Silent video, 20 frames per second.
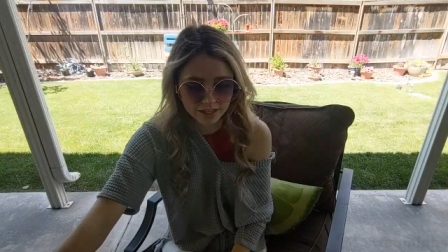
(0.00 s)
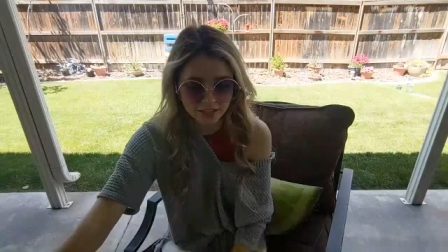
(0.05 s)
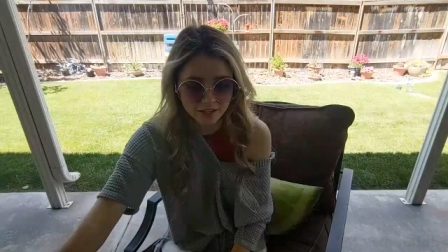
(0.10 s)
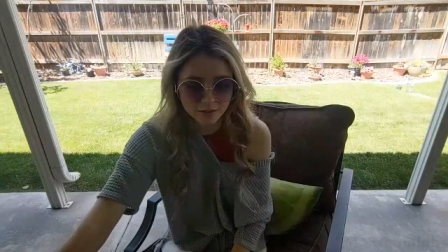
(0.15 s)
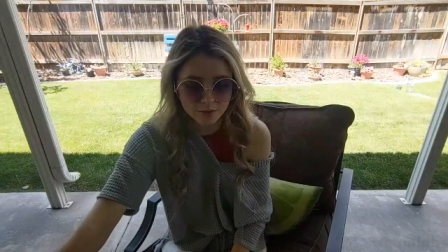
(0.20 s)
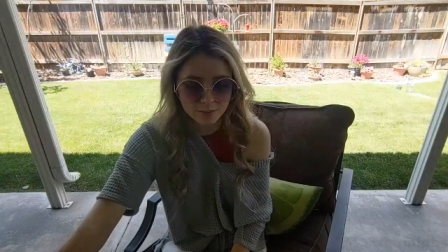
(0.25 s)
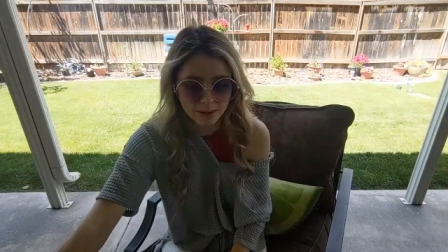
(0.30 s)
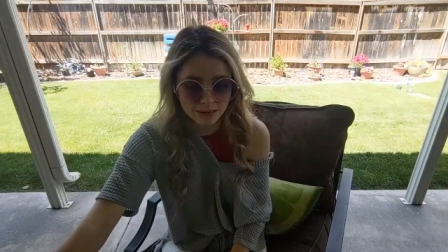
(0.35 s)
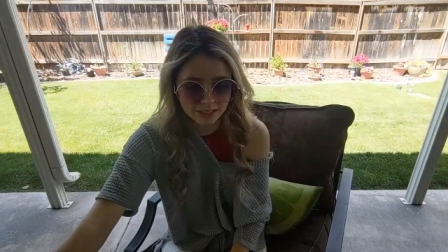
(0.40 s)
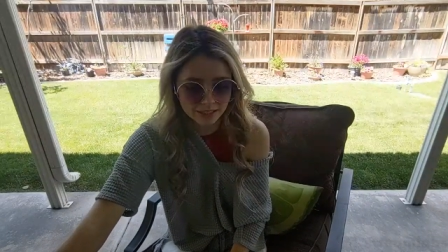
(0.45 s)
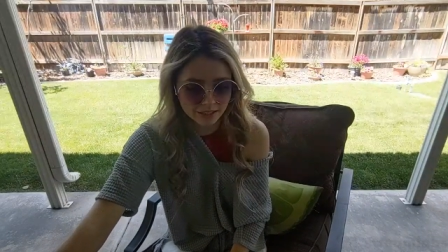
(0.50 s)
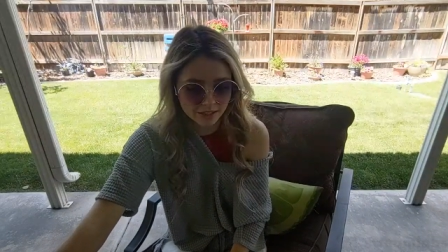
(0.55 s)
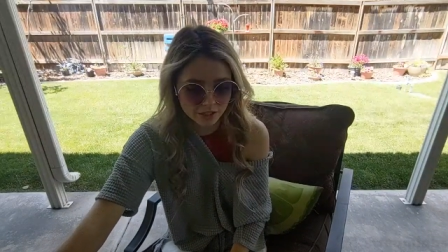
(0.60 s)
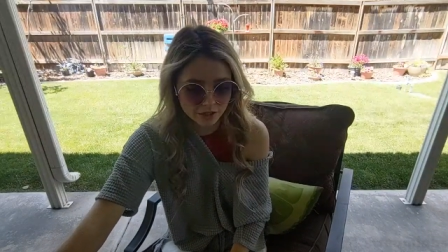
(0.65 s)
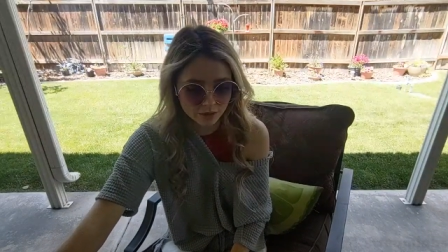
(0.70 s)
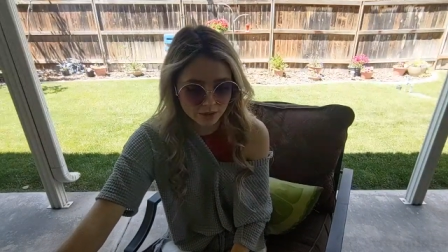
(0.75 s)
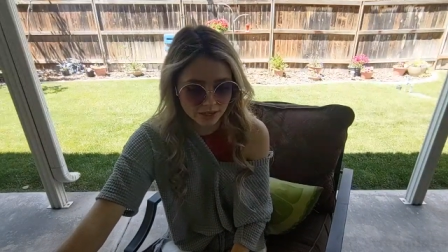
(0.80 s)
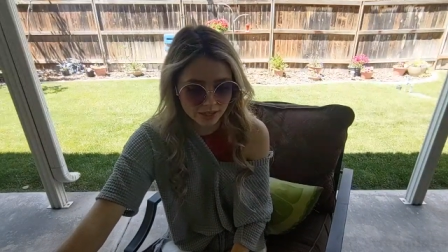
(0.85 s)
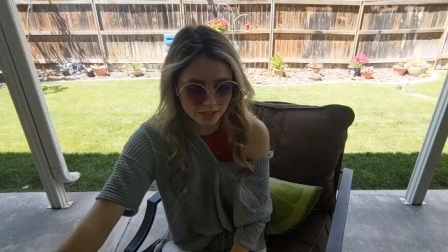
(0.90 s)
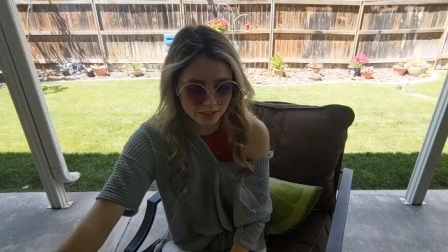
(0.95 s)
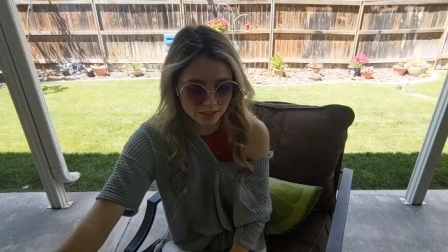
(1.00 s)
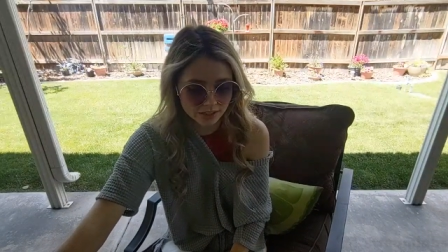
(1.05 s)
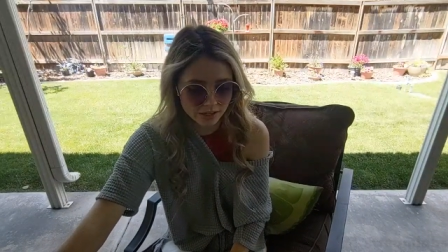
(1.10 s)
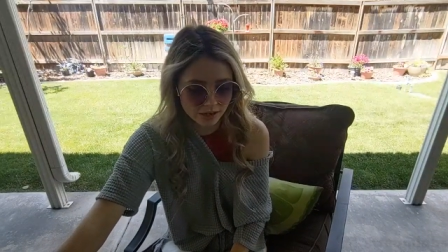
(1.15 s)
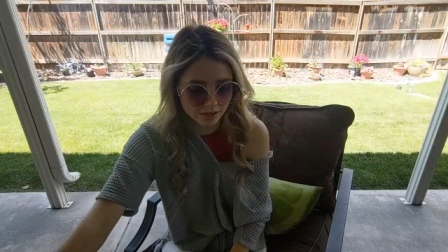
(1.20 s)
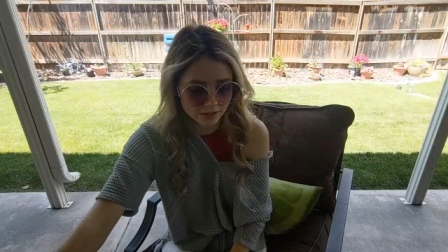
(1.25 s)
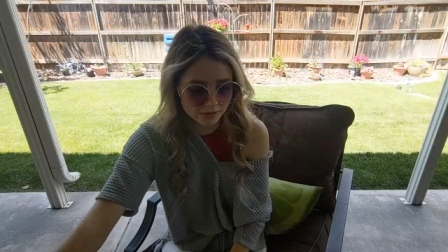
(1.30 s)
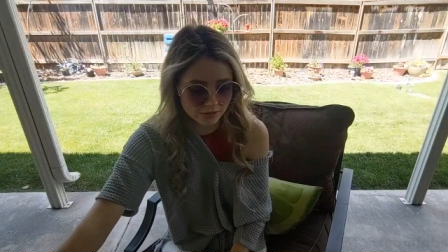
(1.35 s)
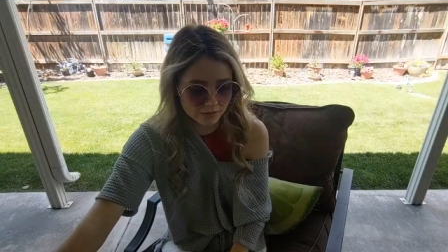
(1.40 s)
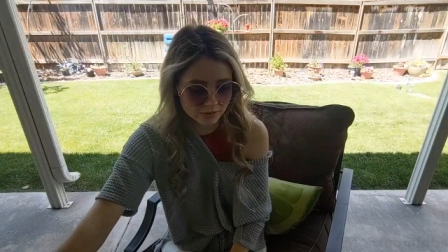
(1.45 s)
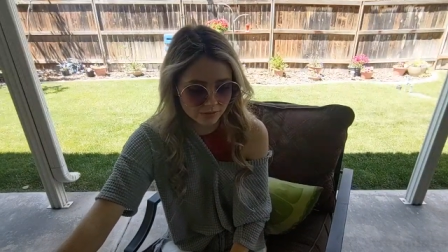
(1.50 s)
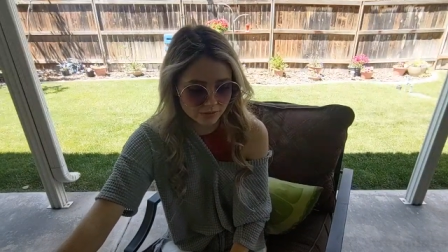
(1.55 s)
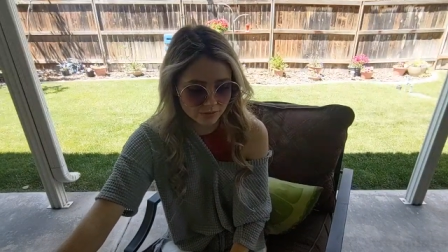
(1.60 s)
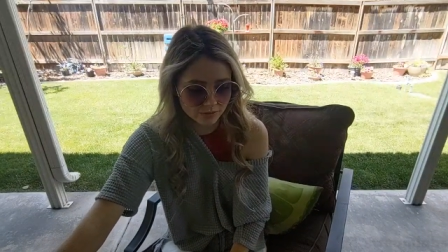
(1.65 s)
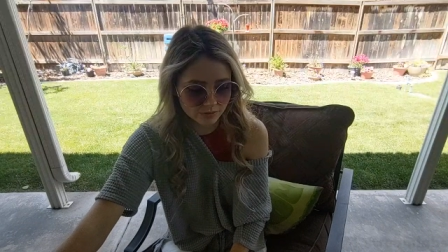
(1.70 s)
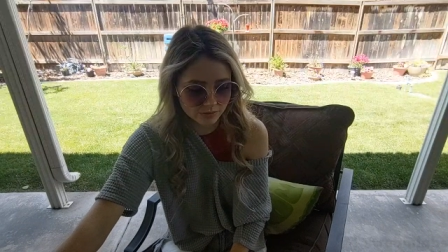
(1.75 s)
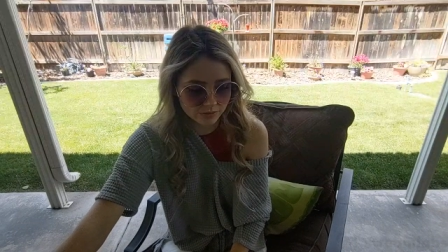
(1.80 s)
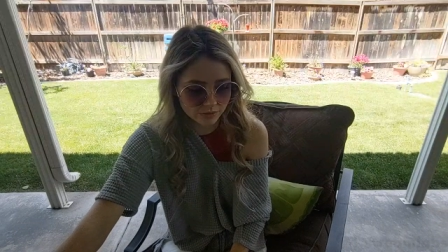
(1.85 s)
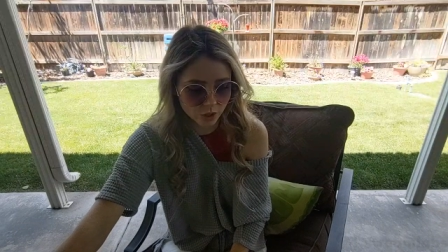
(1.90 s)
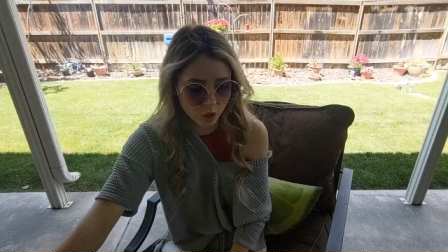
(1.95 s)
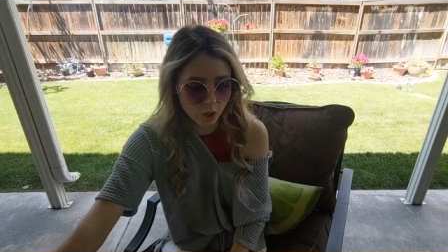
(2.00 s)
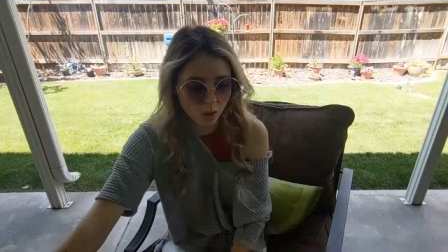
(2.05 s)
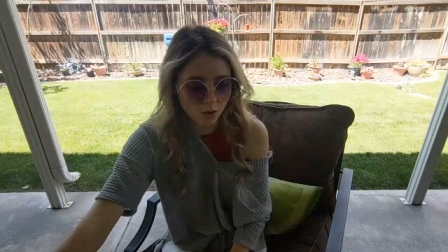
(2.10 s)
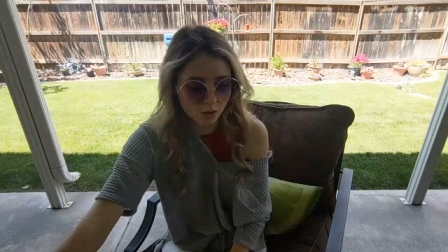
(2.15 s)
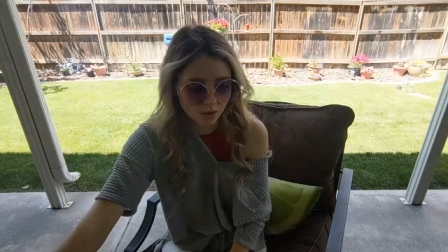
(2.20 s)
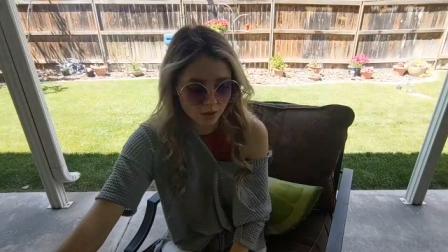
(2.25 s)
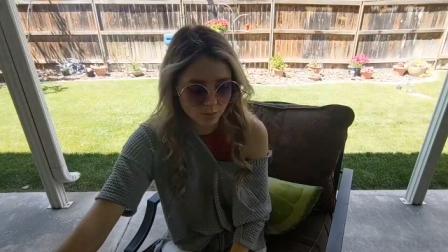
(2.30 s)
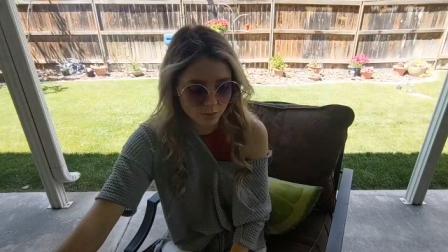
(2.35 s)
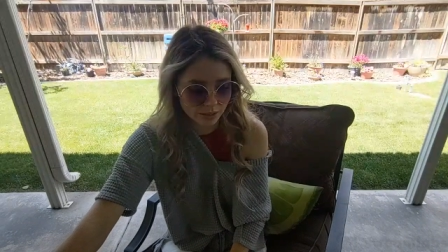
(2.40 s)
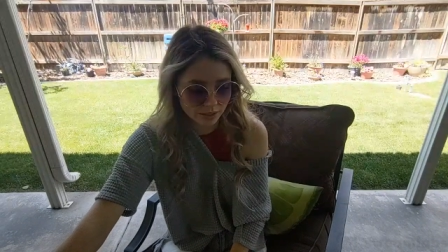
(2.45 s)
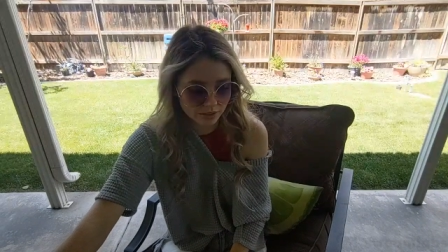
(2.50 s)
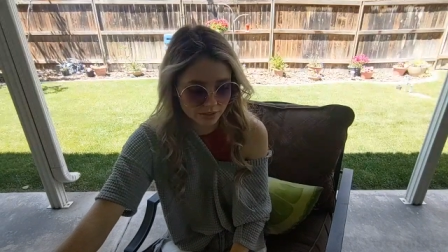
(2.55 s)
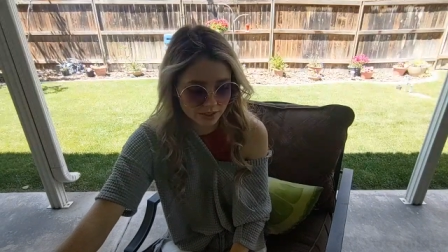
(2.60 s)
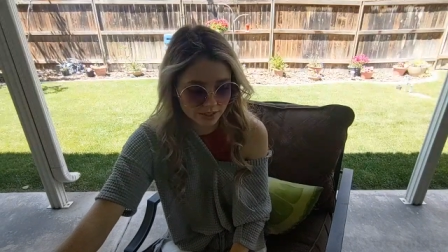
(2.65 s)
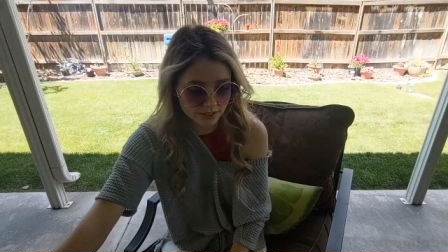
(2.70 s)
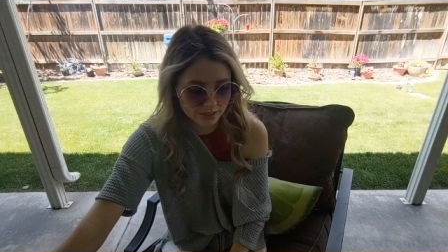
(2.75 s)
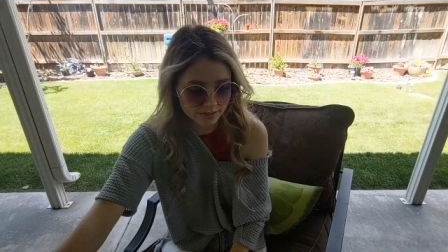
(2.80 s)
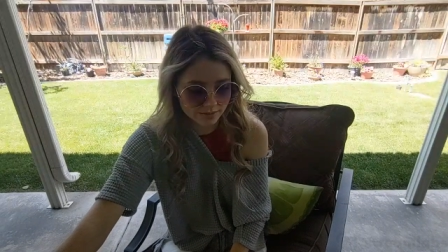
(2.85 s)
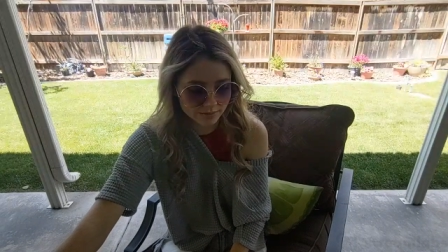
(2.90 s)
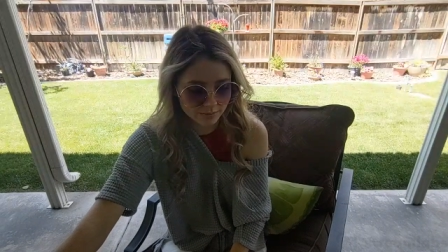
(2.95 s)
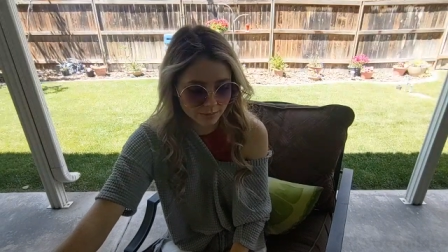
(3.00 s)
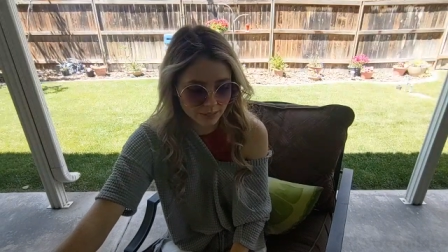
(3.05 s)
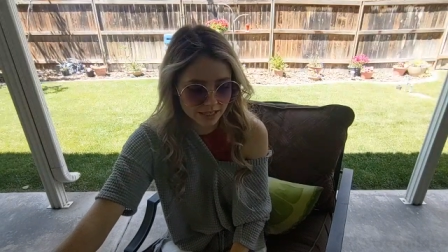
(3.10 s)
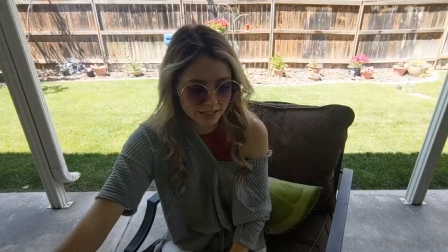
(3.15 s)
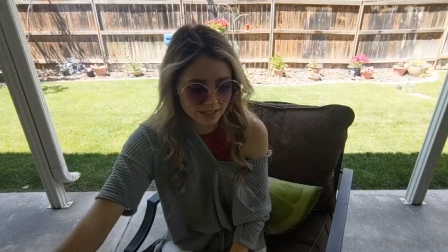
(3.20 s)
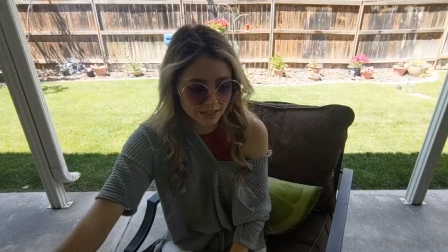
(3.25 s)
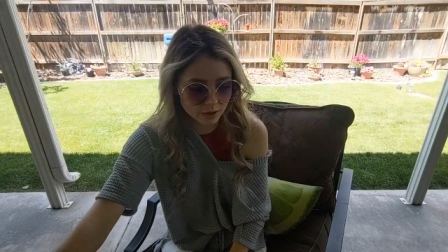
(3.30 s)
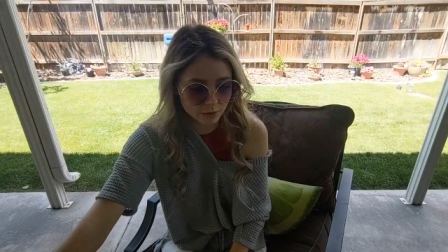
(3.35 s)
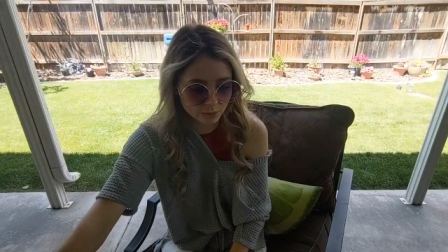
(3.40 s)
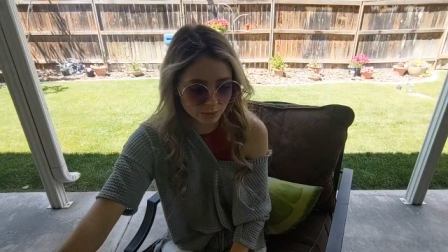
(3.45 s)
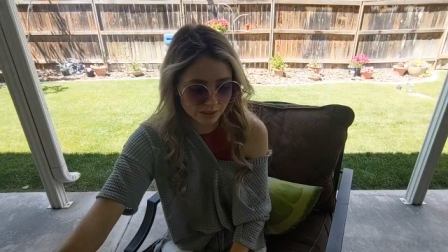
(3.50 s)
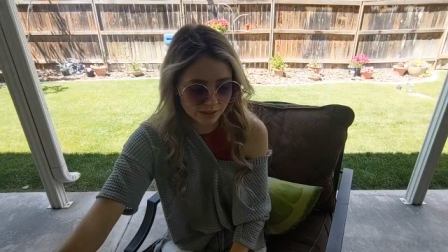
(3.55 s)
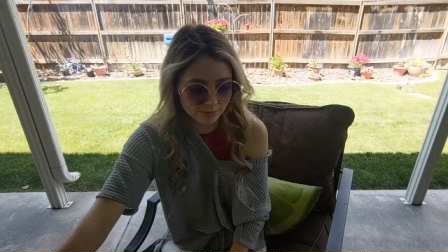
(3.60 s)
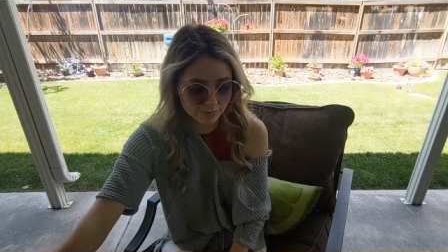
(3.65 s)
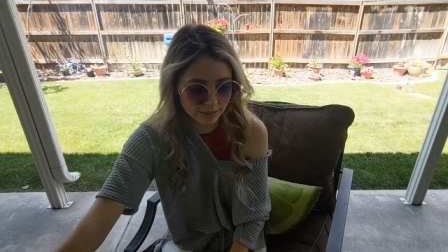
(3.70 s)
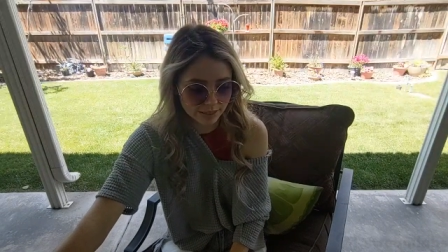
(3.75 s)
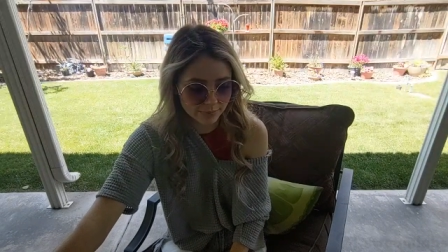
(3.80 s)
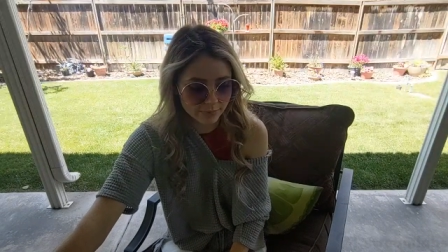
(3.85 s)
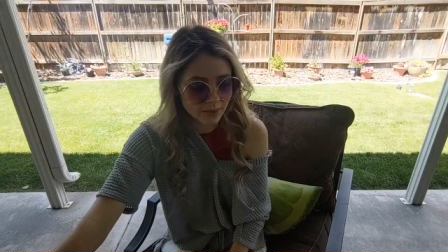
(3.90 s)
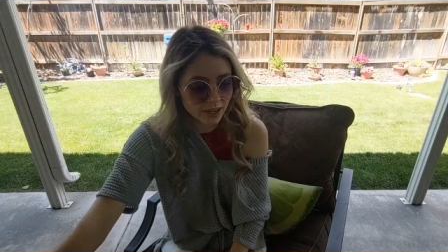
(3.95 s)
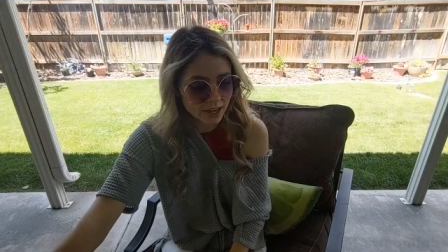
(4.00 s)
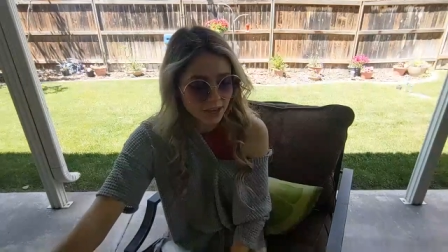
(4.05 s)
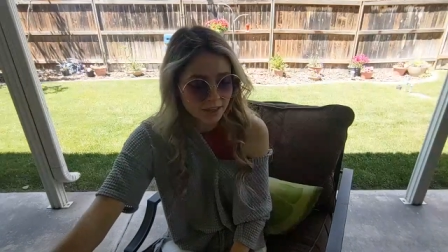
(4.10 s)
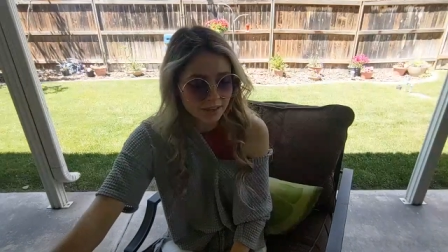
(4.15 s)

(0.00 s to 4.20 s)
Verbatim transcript: I think we might need to do a, a, a tall comparison because they don't believe me.